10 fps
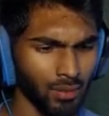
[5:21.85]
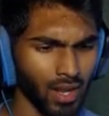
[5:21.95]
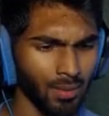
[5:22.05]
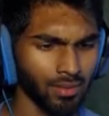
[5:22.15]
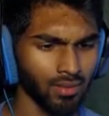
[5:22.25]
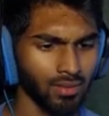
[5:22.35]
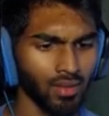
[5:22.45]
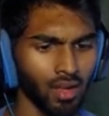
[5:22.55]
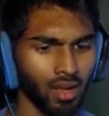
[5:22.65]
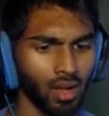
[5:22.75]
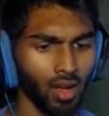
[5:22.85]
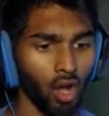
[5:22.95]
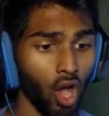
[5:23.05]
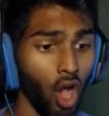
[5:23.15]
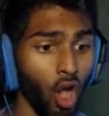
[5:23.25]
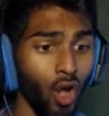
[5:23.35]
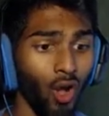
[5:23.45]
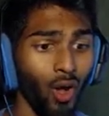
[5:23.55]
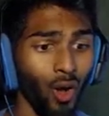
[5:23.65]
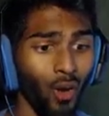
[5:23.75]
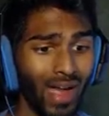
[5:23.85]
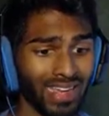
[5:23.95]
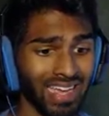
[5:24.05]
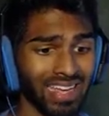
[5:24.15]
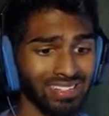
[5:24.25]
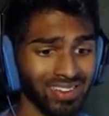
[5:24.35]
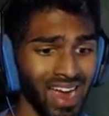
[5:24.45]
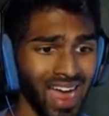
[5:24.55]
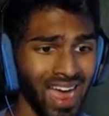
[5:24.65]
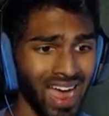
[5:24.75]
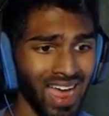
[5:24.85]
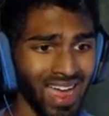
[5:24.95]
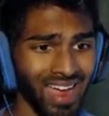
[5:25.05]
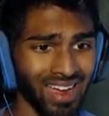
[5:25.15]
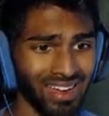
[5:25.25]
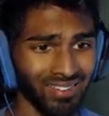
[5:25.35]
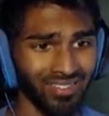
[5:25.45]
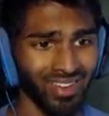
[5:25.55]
what happened? Oh, I can't drive.